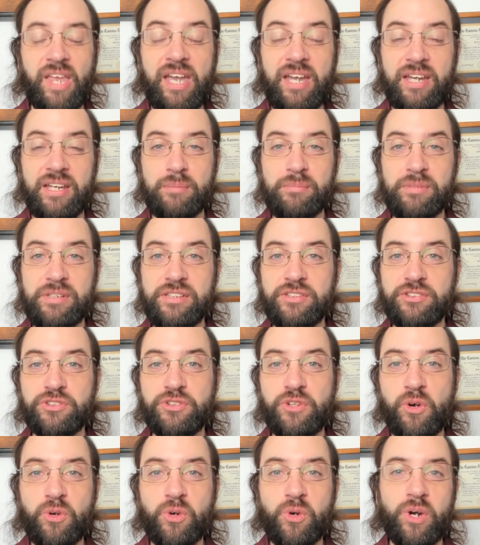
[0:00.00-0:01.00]
Yeah, I mean,
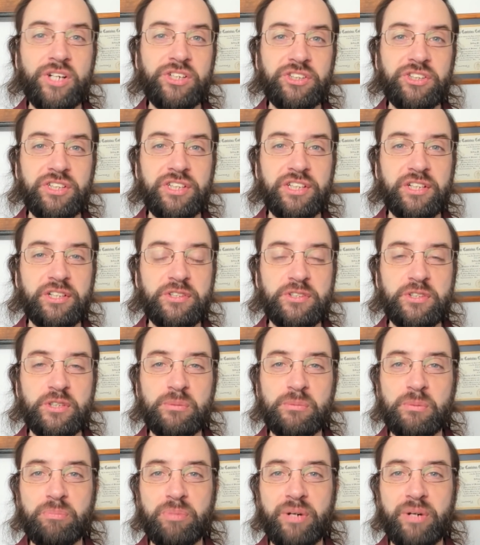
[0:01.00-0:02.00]
there's no question that
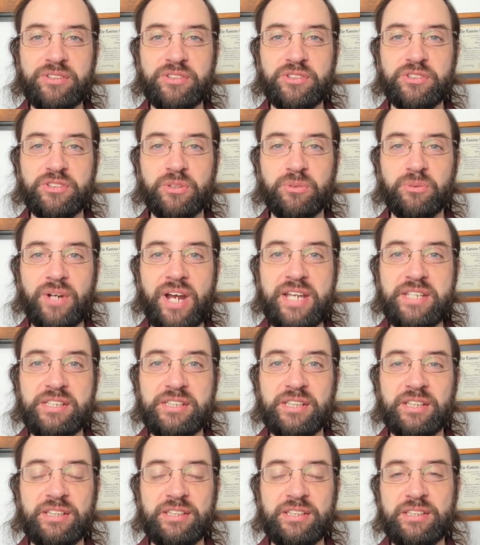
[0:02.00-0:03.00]
consumer prices are
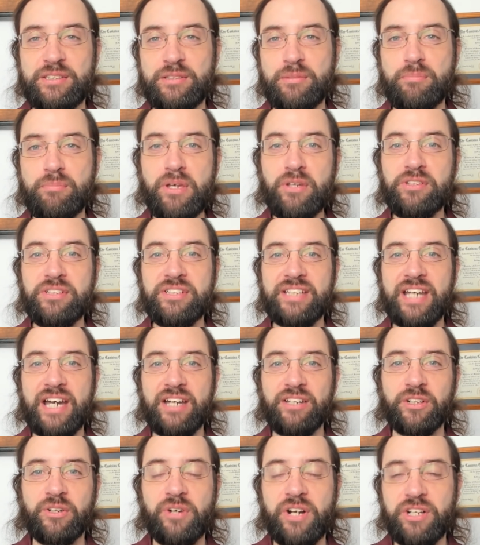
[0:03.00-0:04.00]
rising. And the million
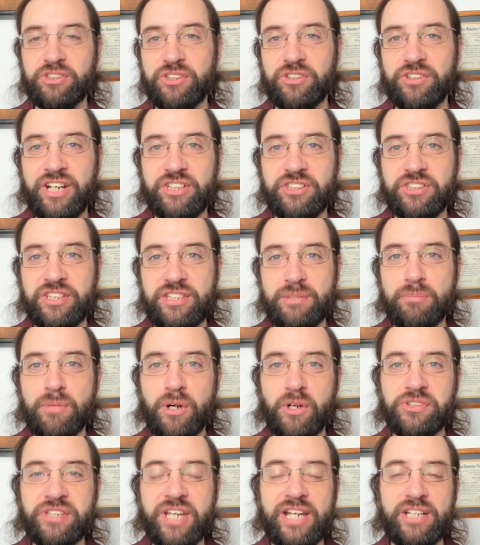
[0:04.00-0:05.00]
dollar question, or actually the
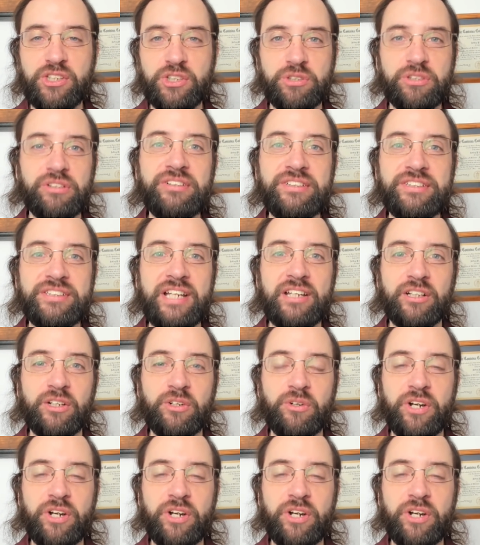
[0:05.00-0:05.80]
multi trillion dollar